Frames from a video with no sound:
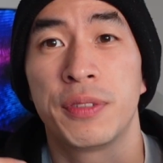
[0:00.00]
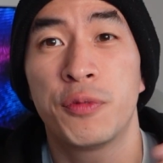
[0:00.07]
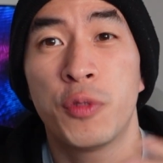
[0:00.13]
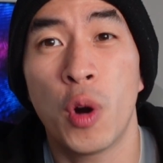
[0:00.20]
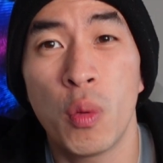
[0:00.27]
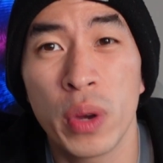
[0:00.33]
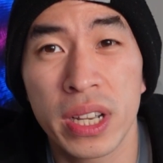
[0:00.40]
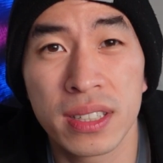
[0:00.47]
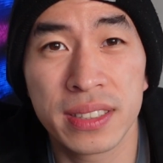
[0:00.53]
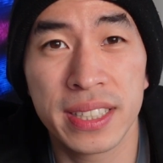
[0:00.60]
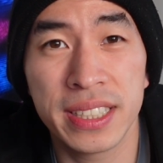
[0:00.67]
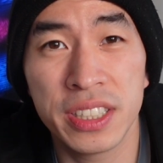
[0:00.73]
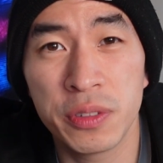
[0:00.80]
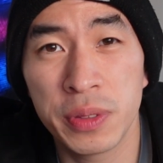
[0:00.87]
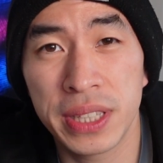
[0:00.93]
Before we
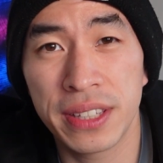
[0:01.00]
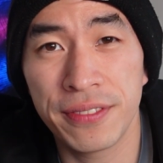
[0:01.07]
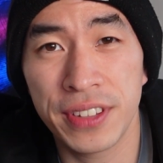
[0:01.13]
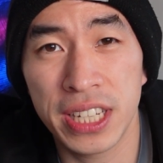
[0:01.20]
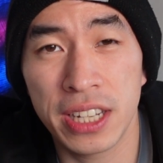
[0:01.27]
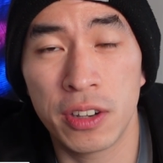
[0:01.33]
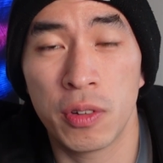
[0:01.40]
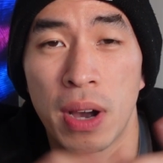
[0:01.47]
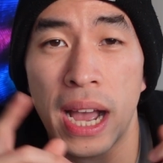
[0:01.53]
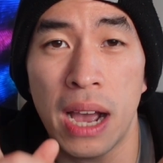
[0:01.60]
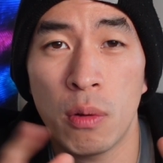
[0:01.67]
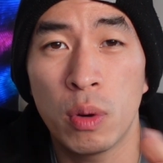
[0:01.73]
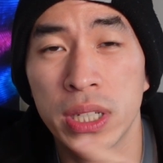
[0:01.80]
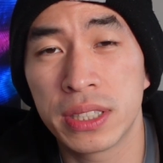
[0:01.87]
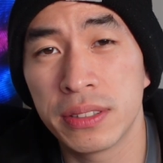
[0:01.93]
continue with the video, I
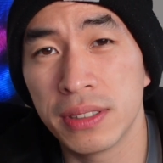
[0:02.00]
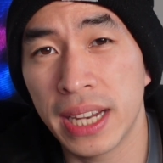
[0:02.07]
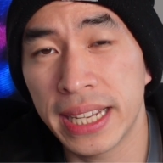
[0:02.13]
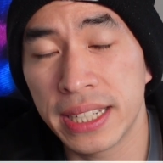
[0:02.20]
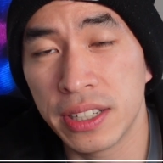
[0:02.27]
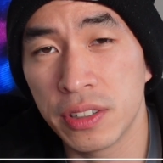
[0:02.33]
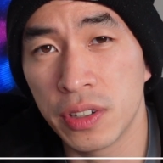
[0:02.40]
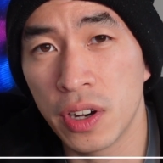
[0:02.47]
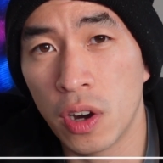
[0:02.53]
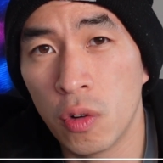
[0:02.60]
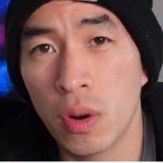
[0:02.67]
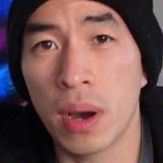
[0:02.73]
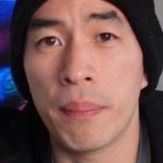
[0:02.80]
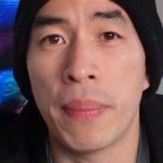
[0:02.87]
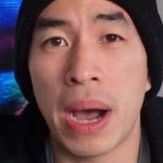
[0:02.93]
want to let you know
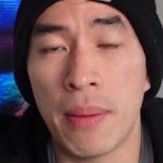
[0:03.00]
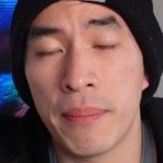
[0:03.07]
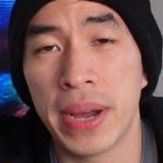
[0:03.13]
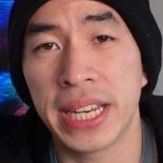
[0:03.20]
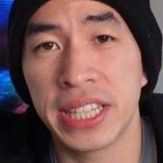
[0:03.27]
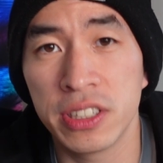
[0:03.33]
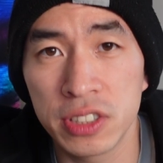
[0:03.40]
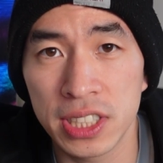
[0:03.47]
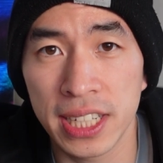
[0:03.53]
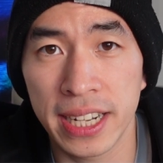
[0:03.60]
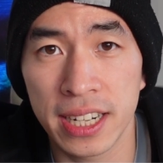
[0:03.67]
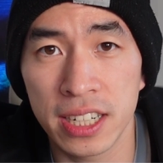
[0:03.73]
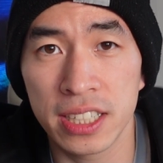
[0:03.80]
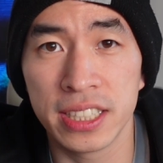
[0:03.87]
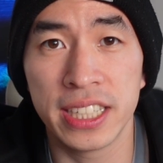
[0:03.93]
about my
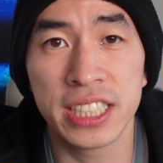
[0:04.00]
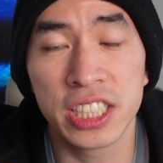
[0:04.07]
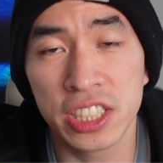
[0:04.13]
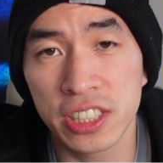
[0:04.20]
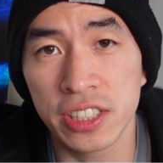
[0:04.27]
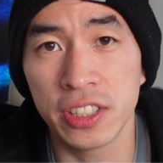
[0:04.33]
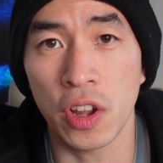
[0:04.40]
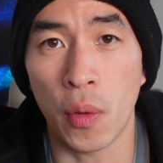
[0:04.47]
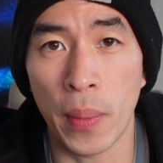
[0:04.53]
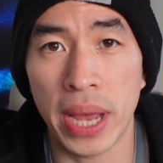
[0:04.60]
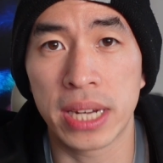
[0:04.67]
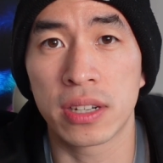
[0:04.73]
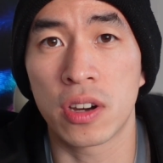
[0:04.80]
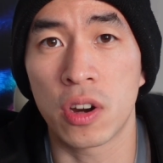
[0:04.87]
newsletter, Digital Nomad